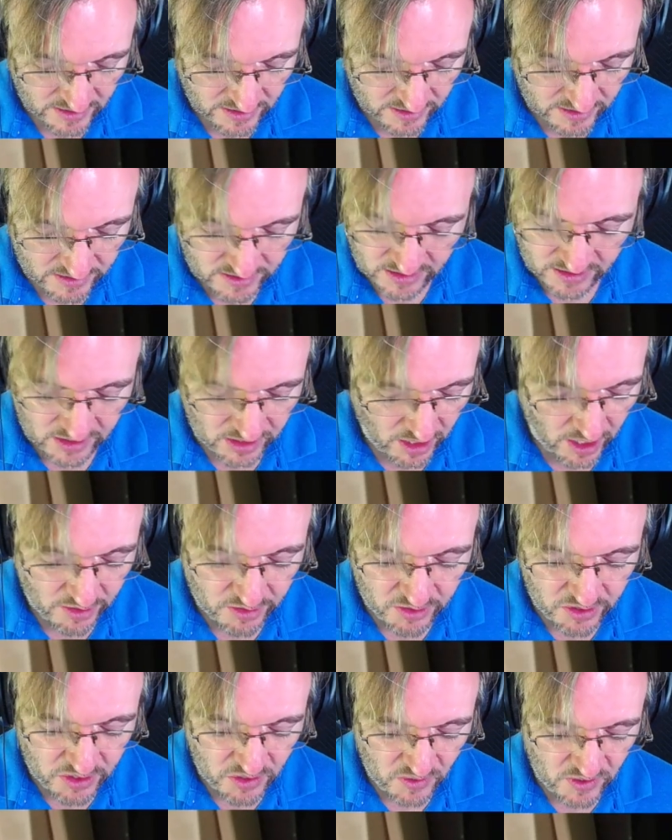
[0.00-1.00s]
the
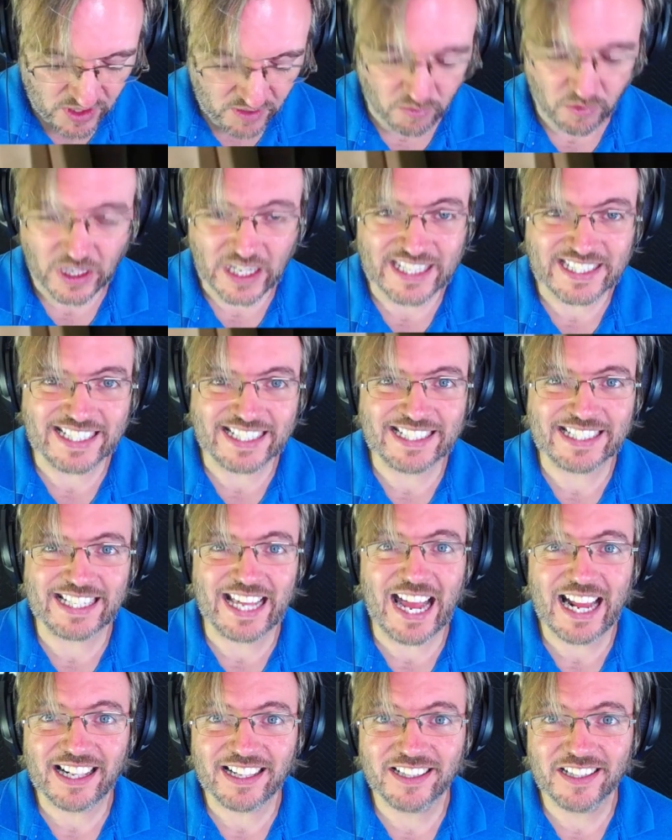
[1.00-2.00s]
other unit is
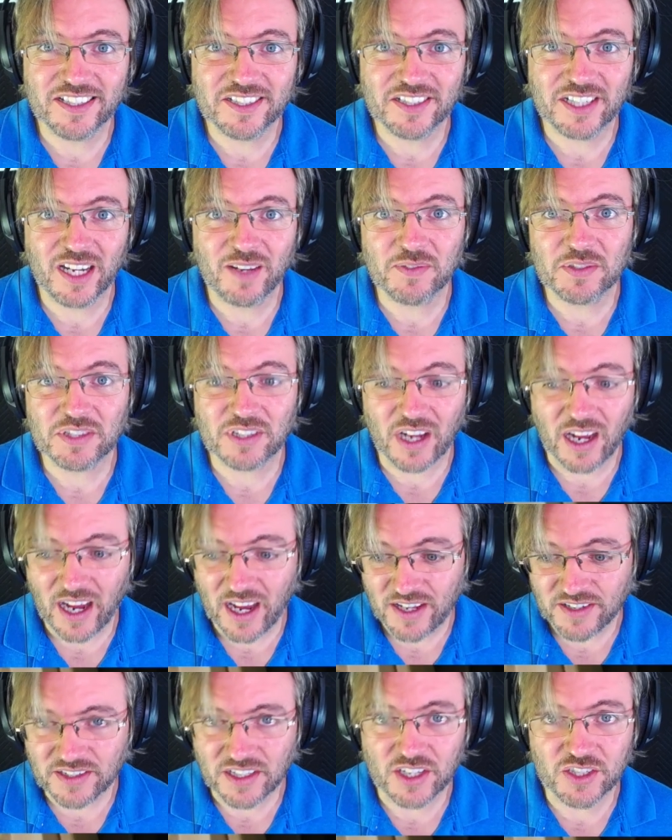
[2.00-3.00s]
exactly the same
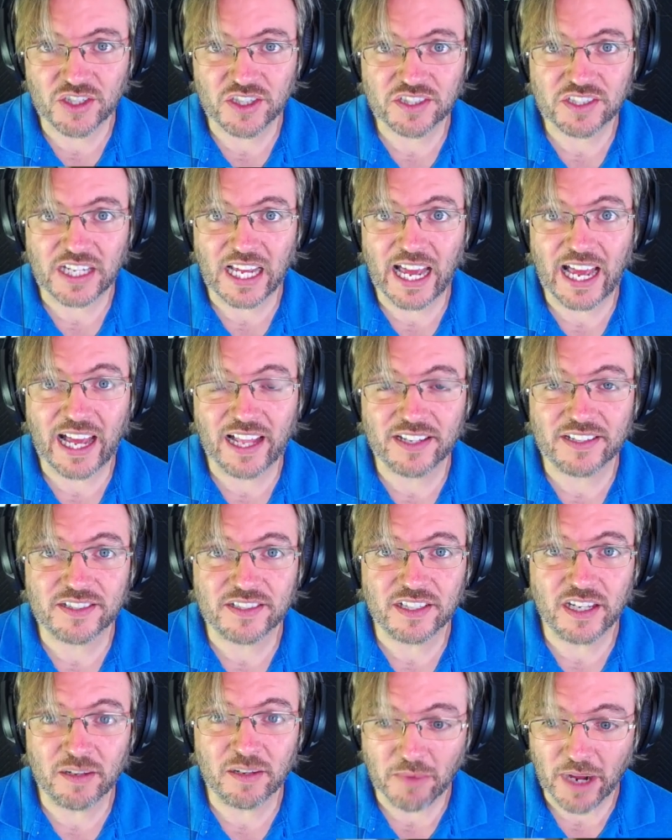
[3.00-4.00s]
size. It just adds
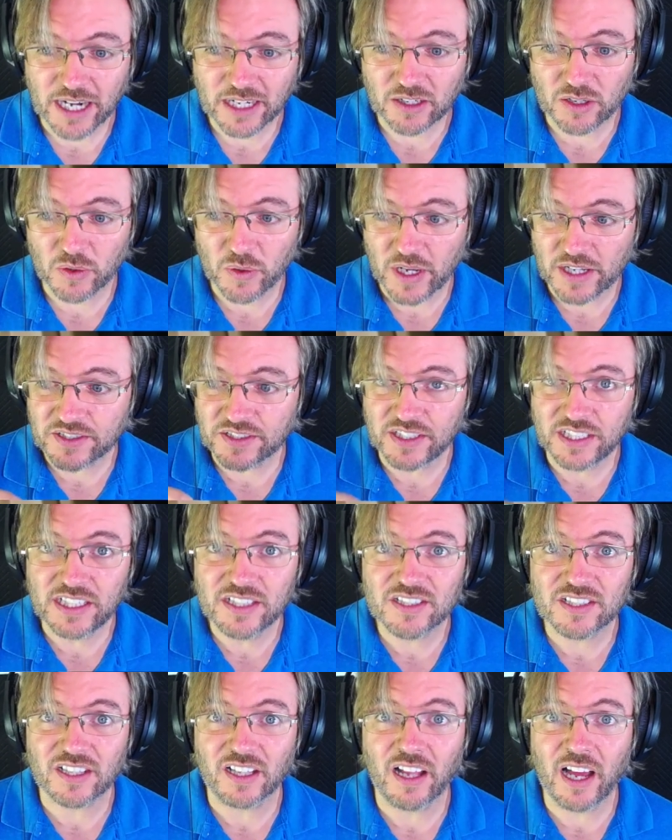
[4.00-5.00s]
a micro
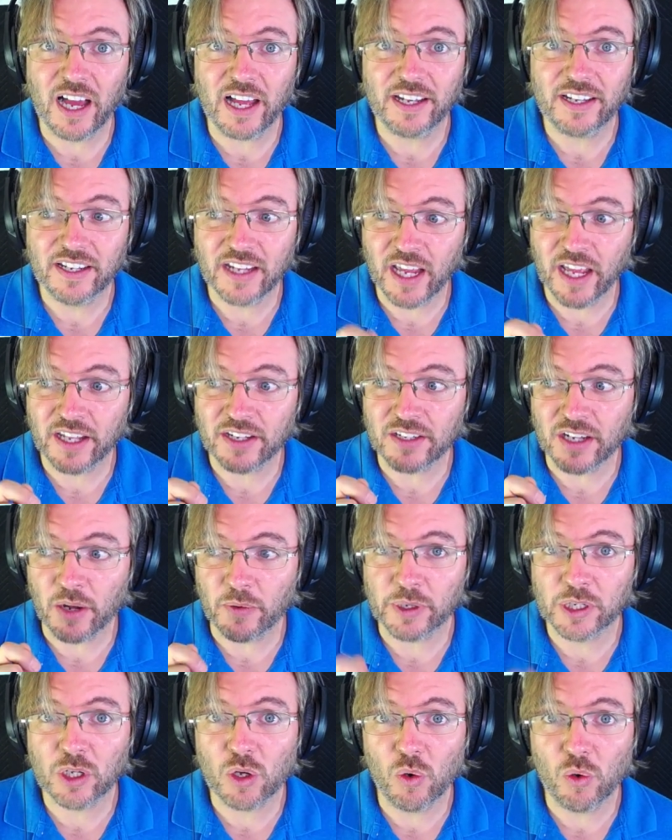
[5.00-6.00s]
SD slot and a
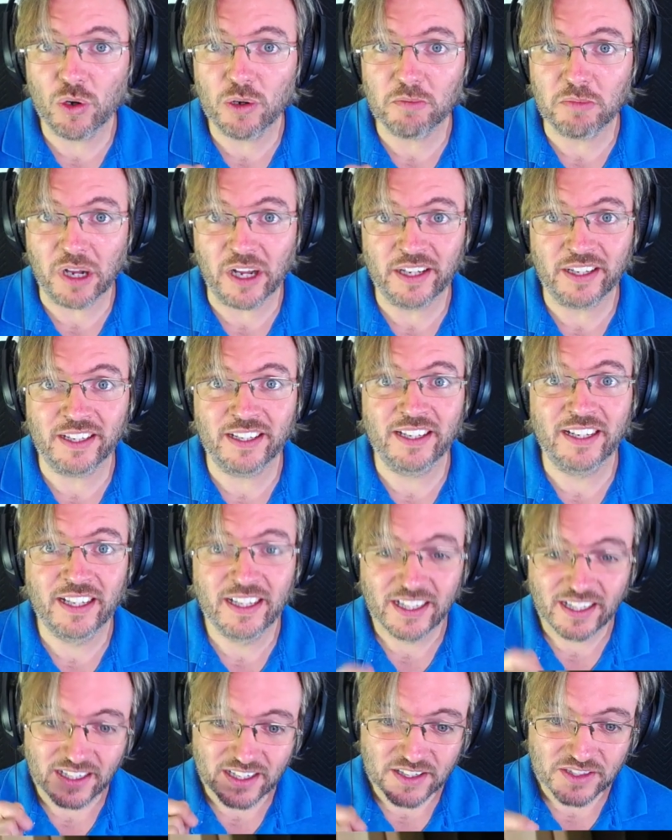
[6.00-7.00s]
record button.
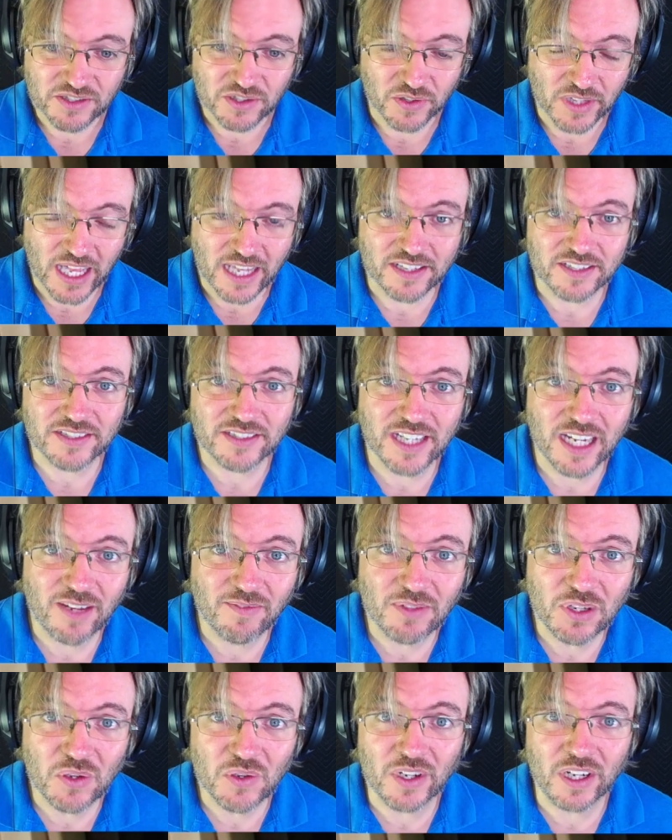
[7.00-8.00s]
So that
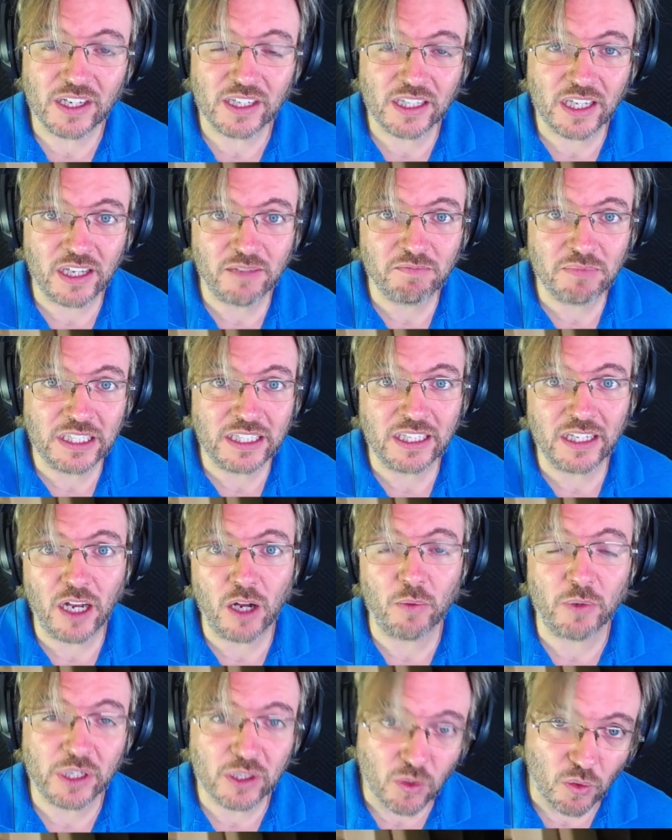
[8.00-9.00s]
same unit can be a
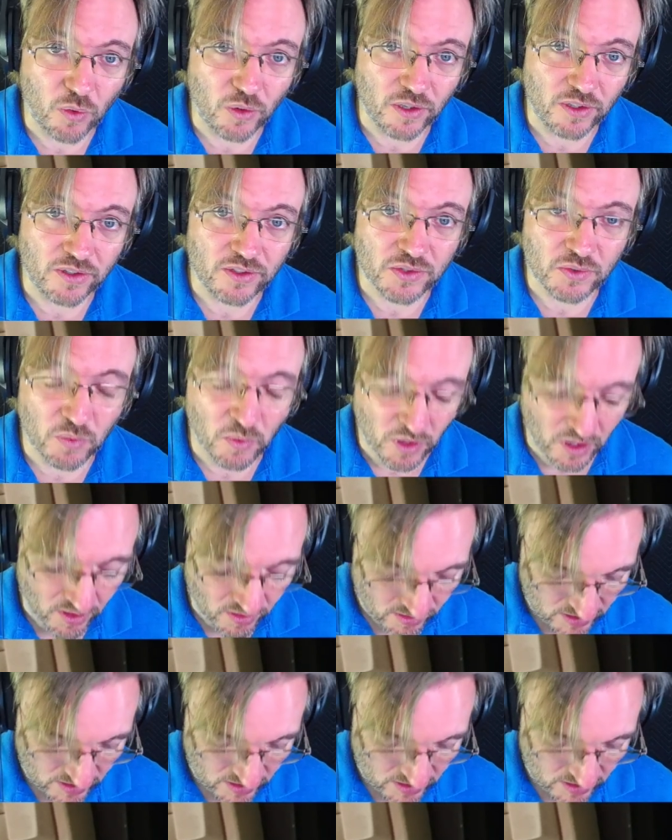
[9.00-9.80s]
recorder as well.